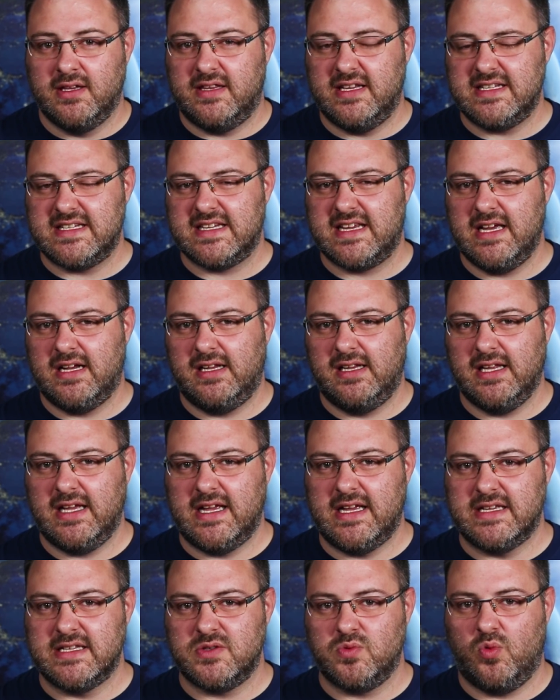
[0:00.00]
This scale
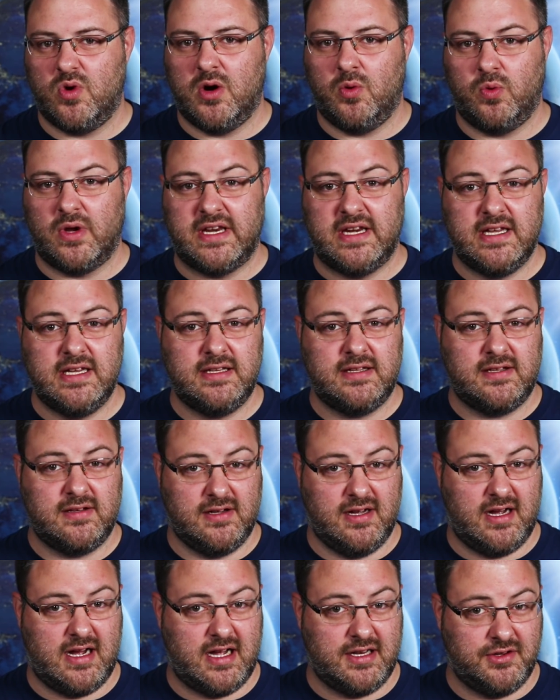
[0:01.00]
is what we need
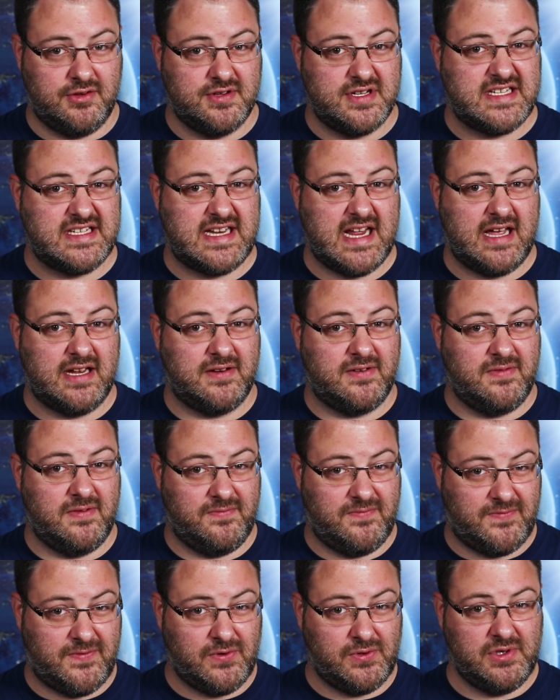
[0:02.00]
to understand
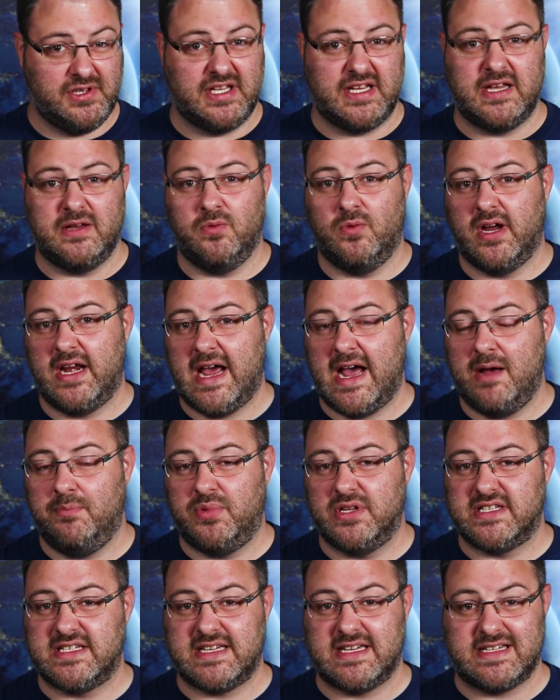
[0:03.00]
fully what
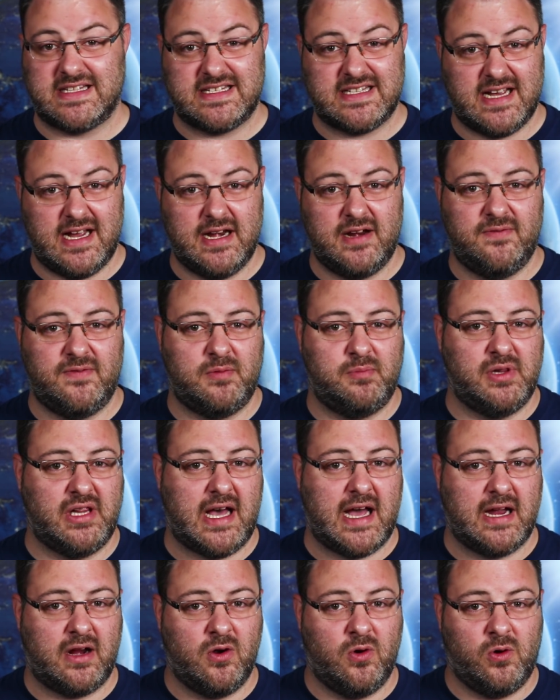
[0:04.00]
happens inside of a
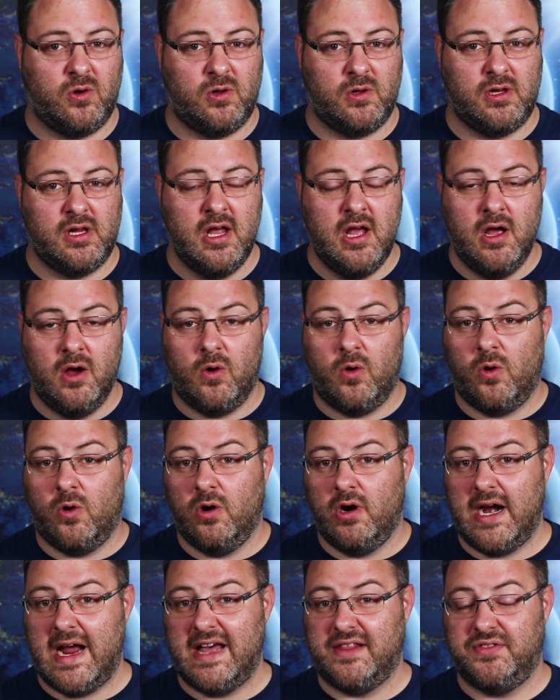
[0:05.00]
black hole
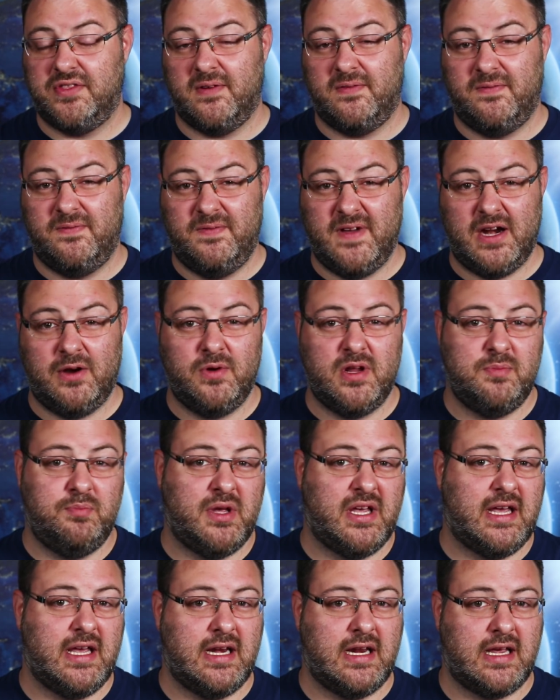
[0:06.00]
or at the very
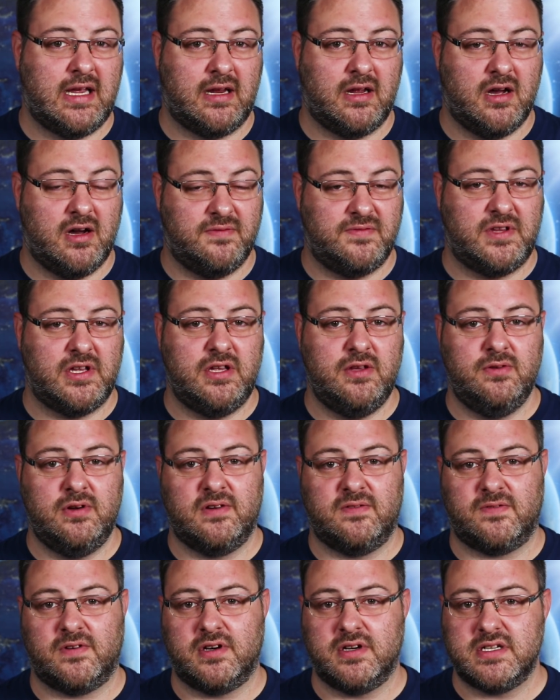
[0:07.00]
beginning of the
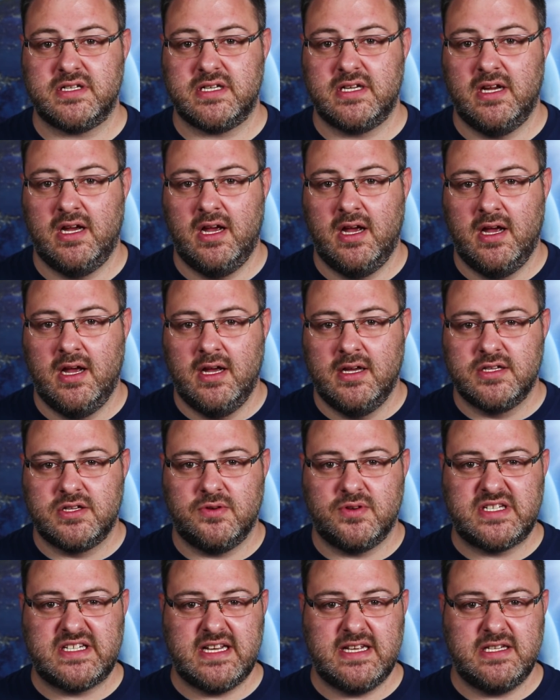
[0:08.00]
universe.
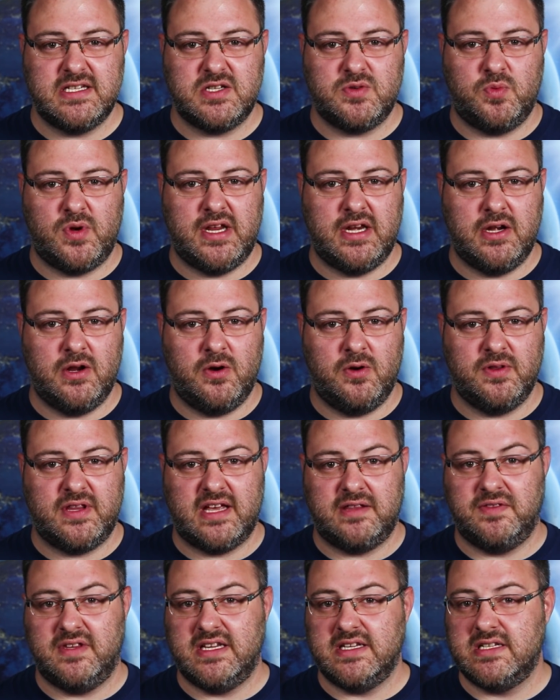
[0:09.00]
So since we know
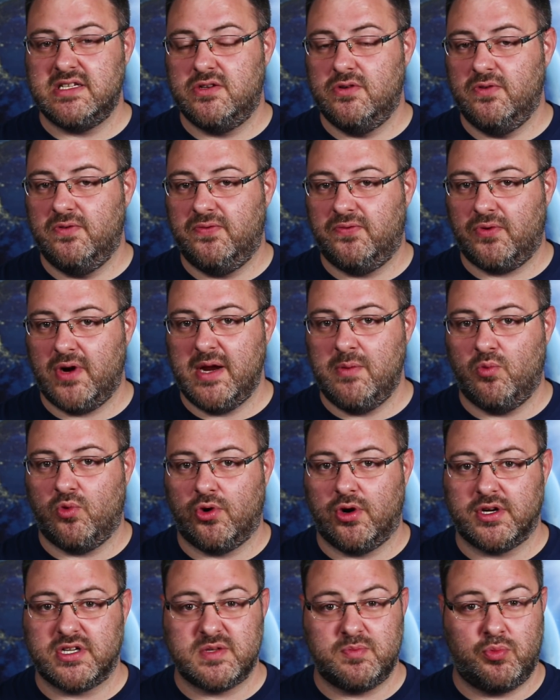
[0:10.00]
that these two
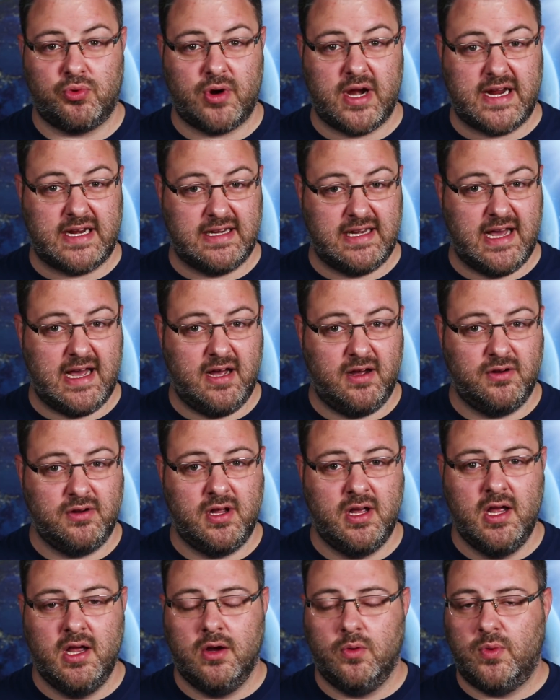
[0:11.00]
frameworks break
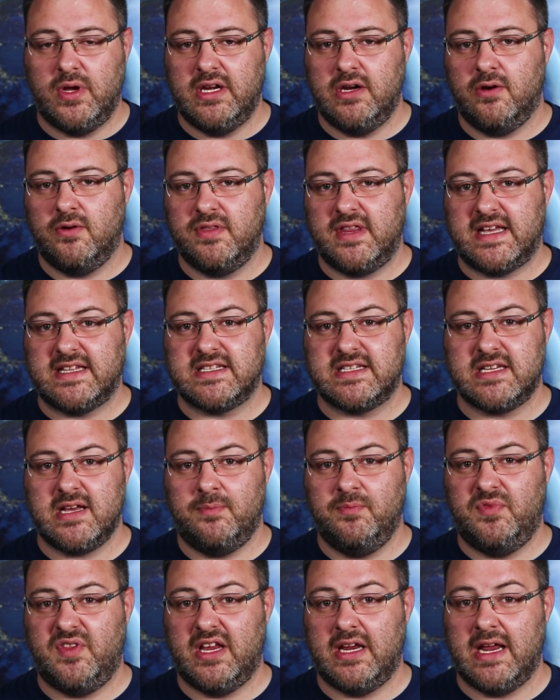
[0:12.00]
down, we know that
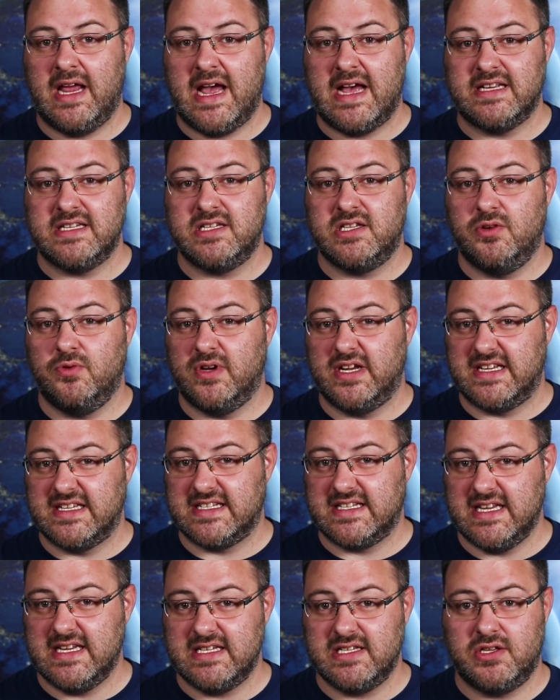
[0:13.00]
something has to
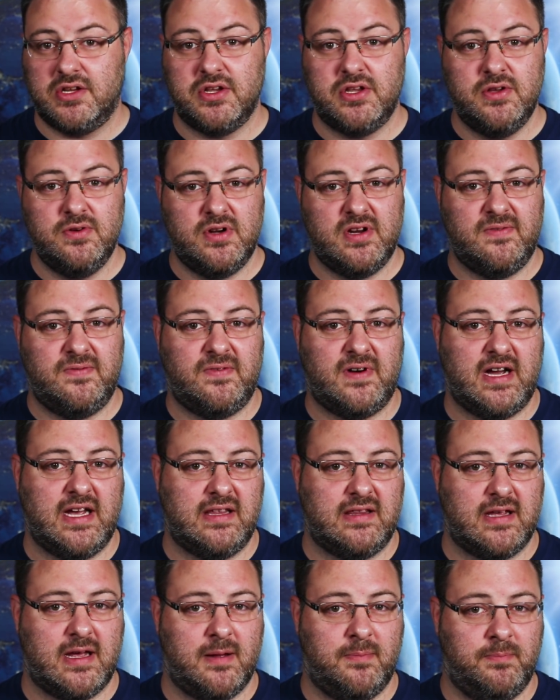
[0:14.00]
exist to
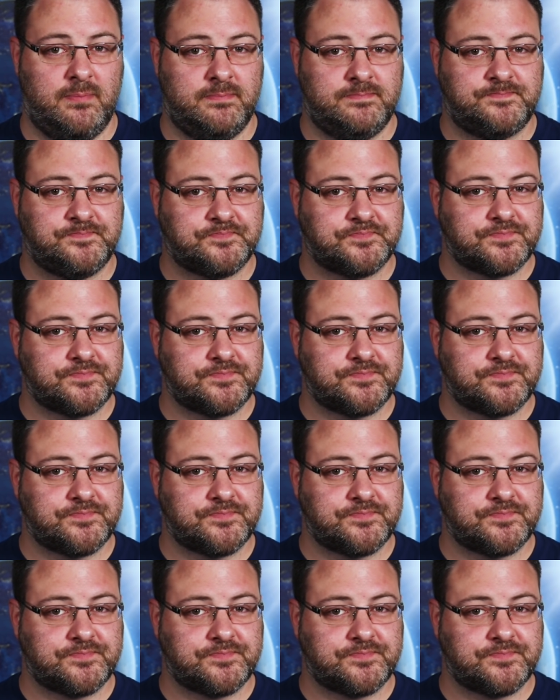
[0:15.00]
unify them.